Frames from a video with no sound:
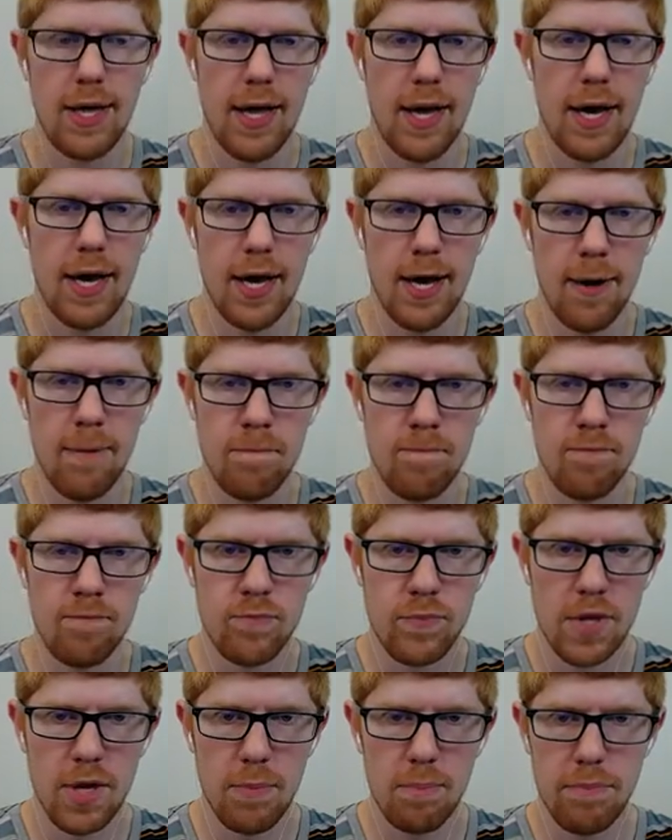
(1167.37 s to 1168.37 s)
um,
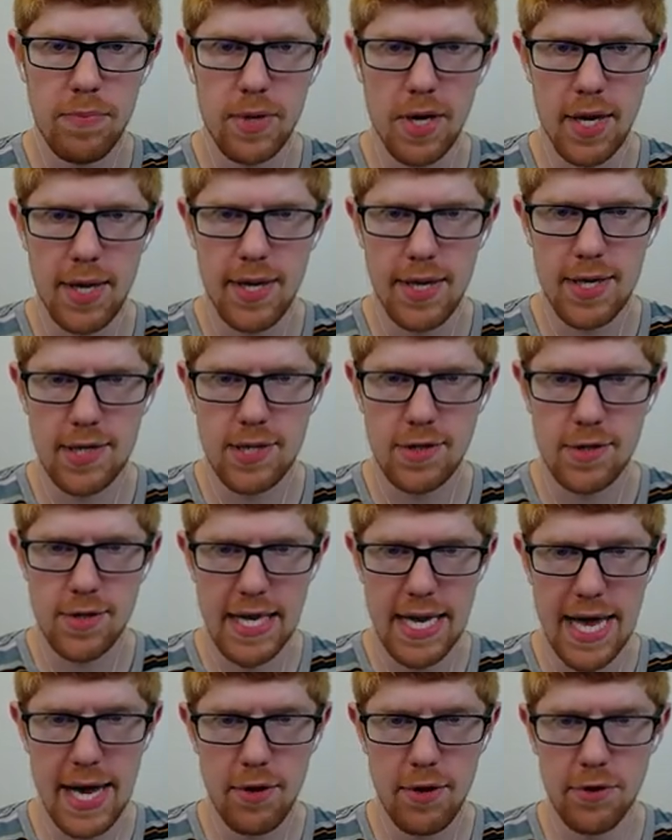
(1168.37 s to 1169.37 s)
but
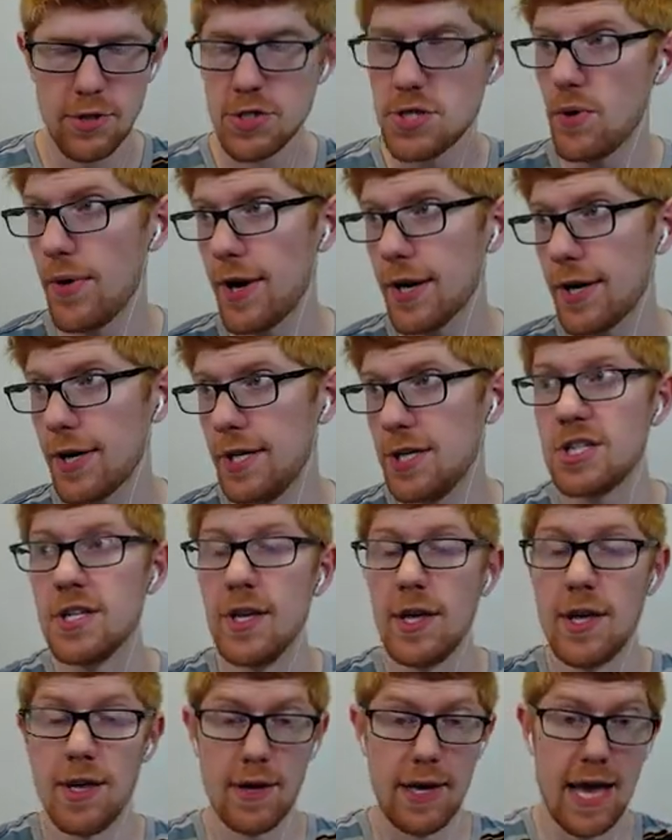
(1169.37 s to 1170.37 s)
now there's no air
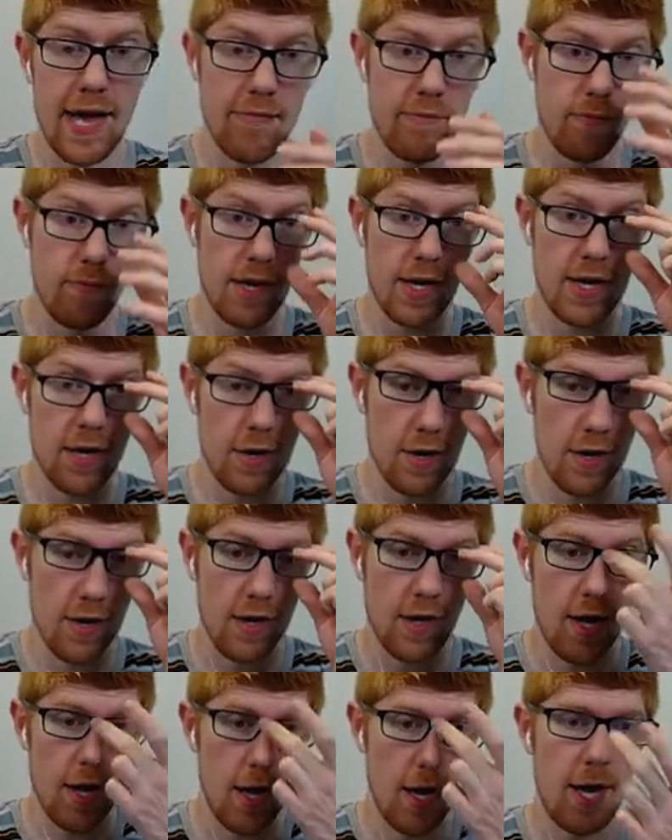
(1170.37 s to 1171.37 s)
conditioning. I haven't been here in
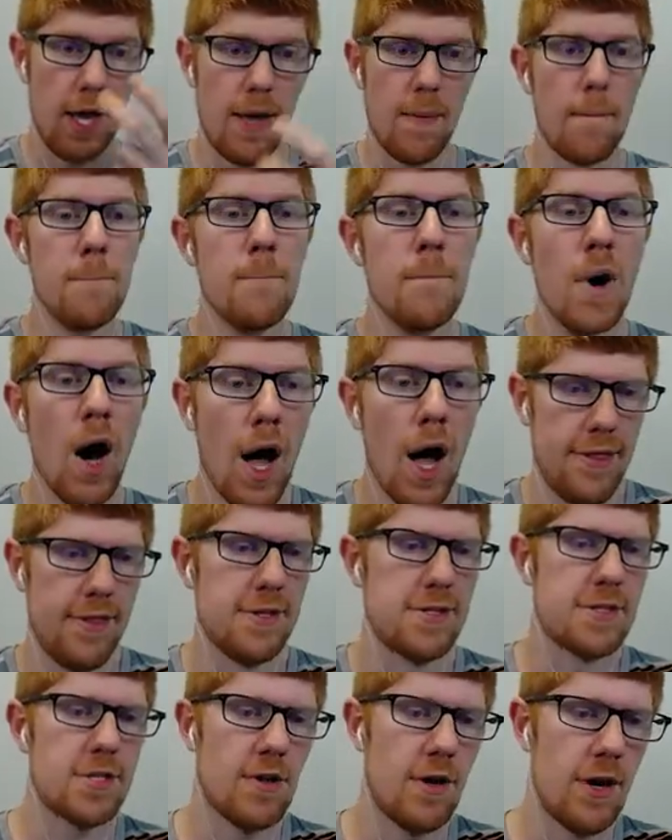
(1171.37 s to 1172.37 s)

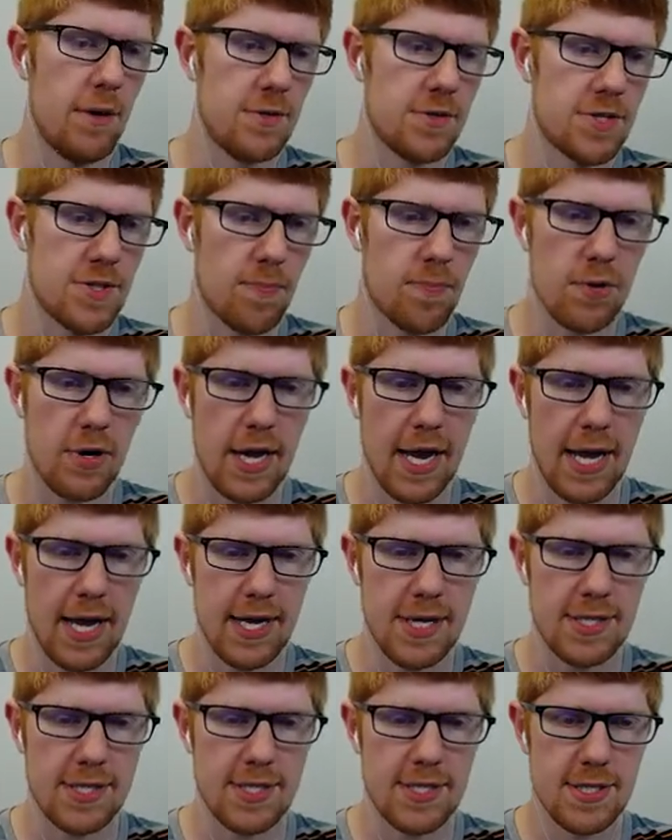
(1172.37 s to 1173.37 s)
months, so I was
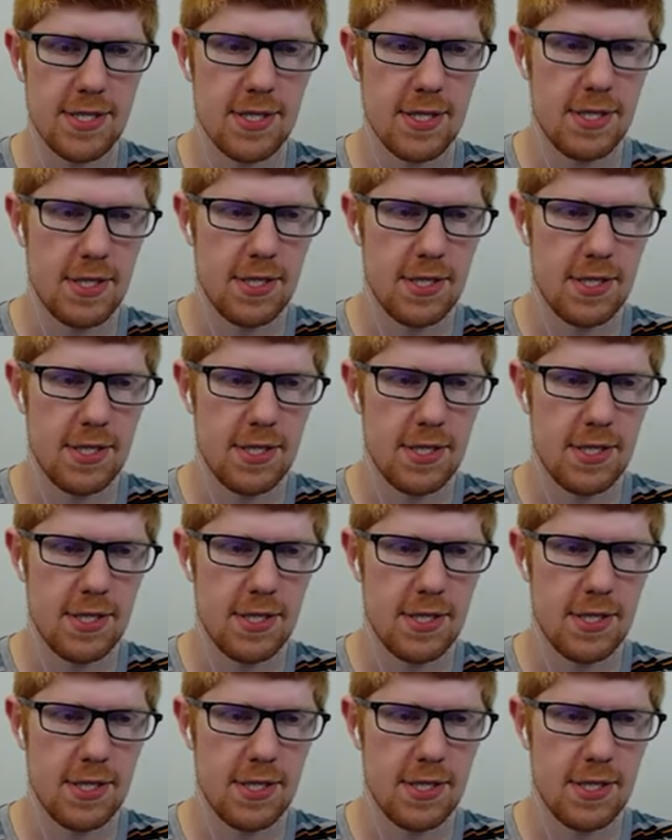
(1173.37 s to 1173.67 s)
surprised,